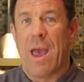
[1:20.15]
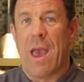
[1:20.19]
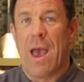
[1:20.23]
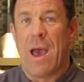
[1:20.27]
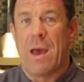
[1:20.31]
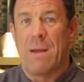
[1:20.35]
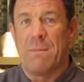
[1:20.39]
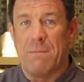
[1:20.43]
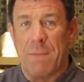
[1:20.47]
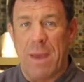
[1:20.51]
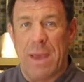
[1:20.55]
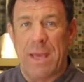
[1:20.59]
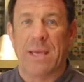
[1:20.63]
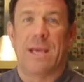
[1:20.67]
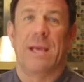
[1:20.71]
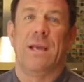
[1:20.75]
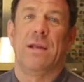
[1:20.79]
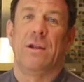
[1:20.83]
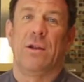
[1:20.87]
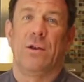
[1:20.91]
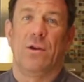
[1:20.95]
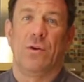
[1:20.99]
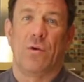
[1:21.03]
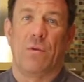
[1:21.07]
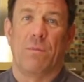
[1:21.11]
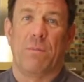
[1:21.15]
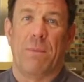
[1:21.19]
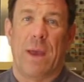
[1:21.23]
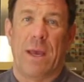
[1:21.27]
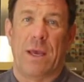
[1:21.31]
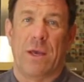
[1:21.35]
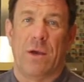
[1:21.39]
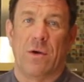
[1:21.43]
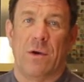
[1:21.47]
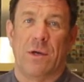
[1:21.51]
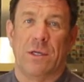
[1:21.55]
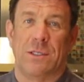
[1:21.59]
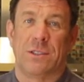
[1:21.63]
and making your
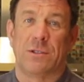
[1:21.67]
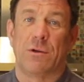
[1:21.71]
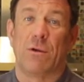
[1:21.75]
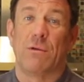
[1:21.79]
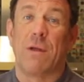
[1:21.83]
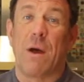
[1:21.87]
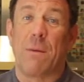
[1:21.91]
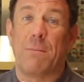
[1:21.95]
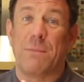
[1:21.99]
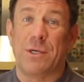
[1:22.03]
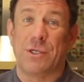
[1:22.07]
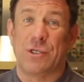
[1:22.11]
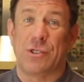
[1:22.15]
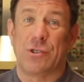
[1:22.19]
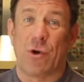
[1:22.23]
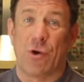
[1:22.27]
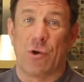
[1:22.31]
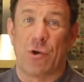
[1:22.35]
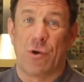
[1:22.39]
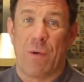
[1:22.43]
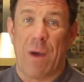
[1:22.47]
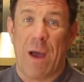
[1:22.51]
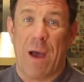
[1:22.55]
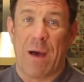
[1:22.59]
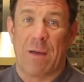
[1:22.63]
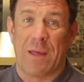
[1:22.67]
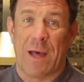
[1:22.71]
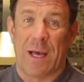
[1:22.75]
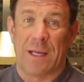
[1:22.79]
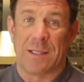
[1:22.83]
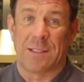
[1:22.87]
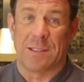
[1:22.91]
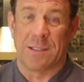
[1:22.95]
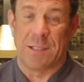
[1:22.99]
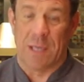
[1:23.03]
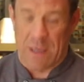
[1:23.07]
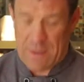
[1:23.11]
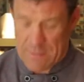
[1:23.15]
baked goods. So let me show you how
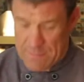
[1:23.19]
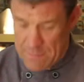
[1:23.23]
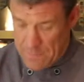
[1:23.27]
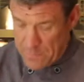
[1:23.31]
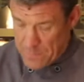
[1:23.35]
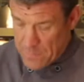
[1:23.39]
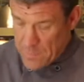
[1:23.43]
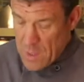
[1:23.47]
that's done.